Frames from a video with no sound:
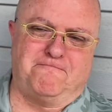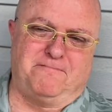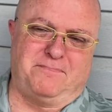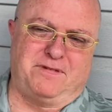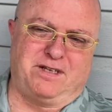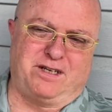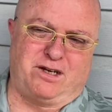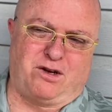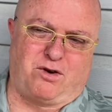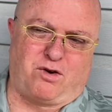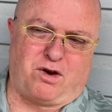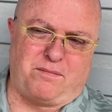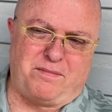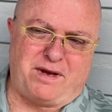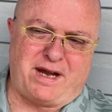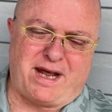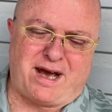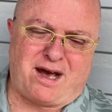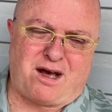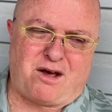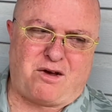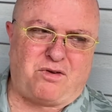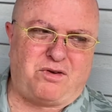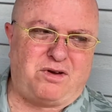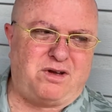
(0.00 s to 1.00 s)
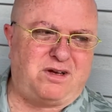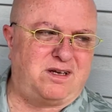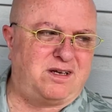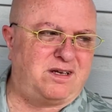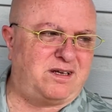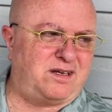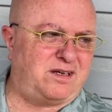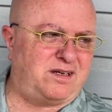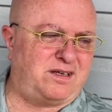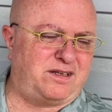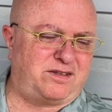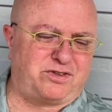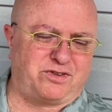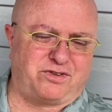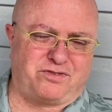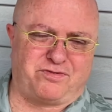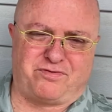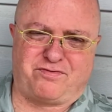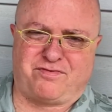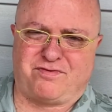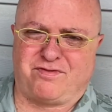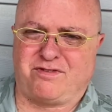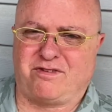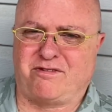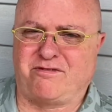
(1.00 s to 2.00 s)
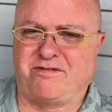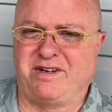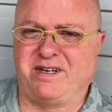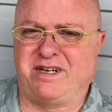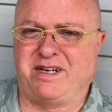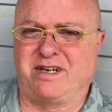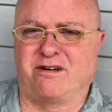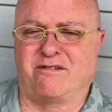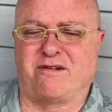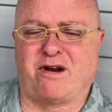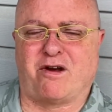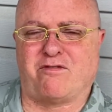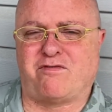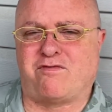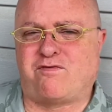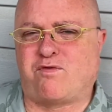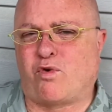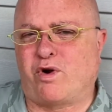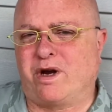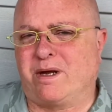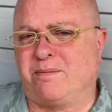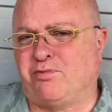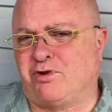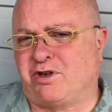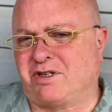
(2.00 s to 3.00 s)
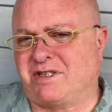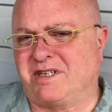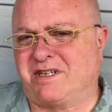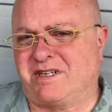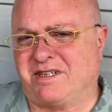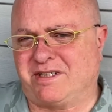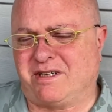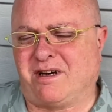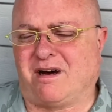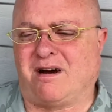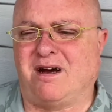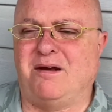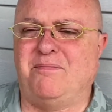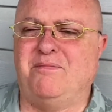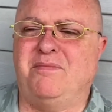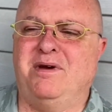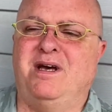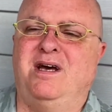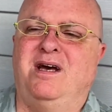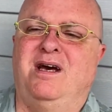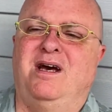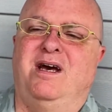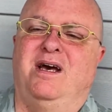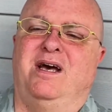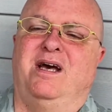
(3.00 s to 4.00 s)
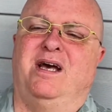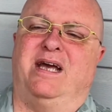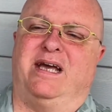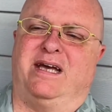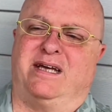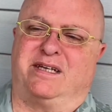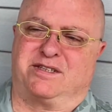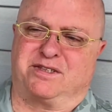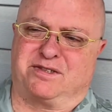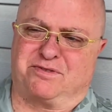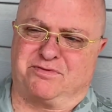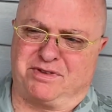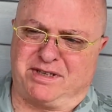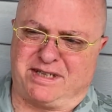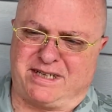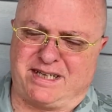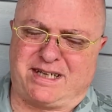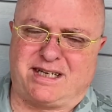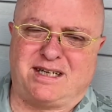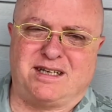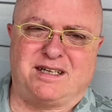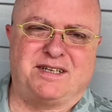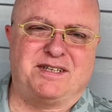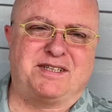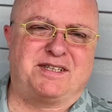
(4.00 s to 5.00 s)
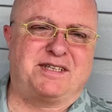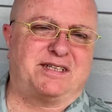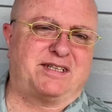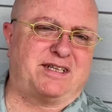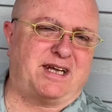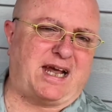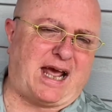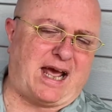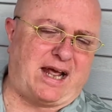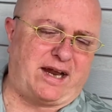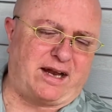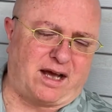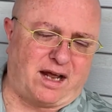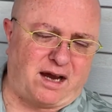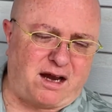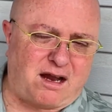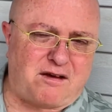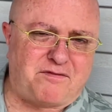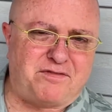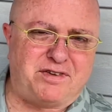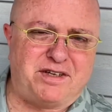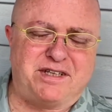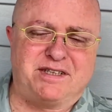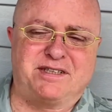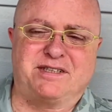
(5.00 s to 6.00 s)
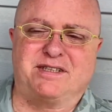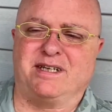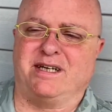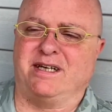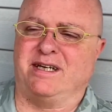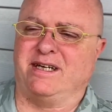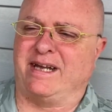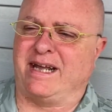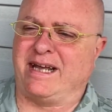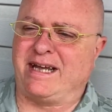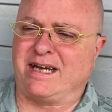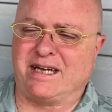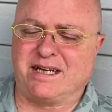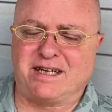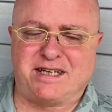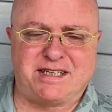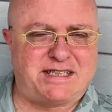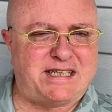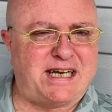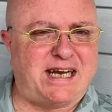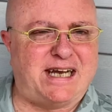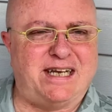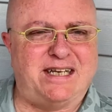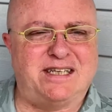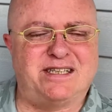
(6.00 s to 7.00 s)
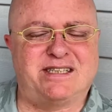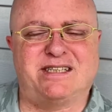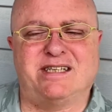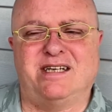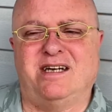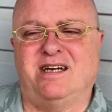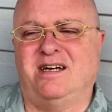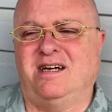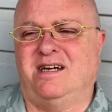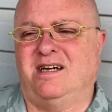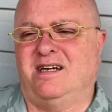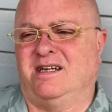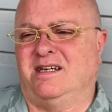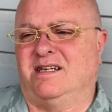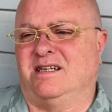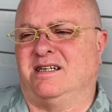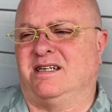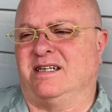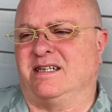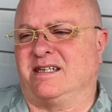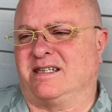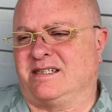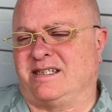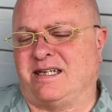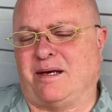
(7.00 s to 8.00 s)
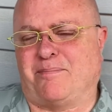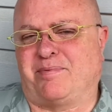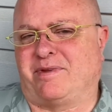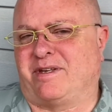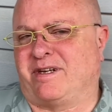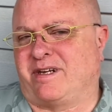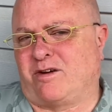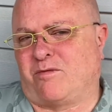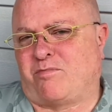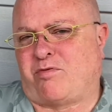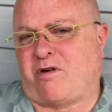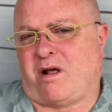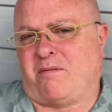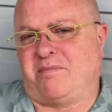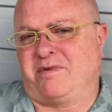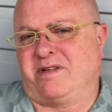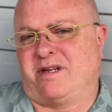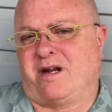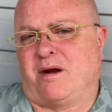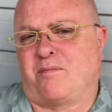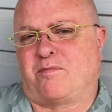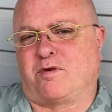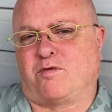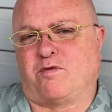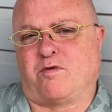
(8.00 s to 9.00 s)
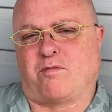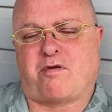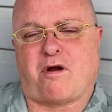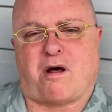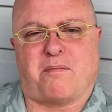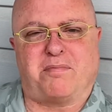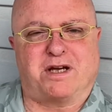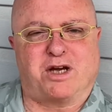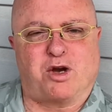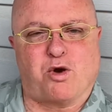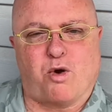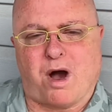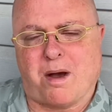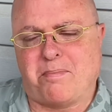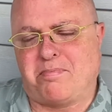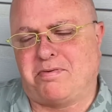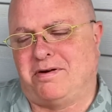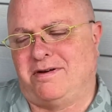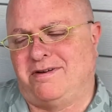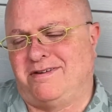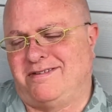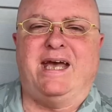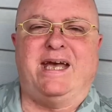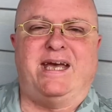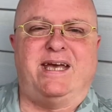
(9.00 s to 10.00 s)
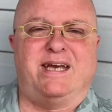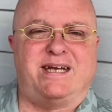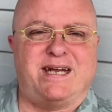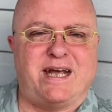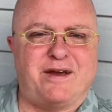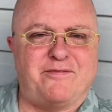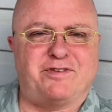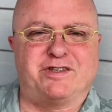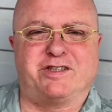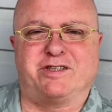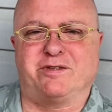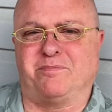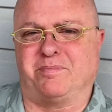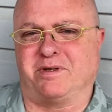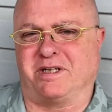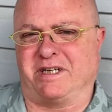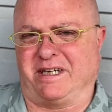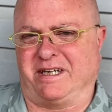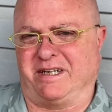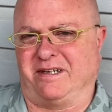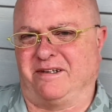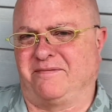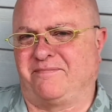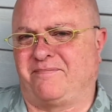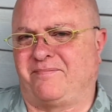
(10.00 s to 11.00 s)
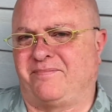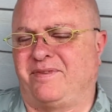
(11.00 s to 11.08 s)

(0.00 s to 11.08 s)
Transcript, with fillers: you know i'm now into reading around 40 books at a time it's ridiculous and i love it it ain't gonna change except that it'll probably the number will probably go up inevitably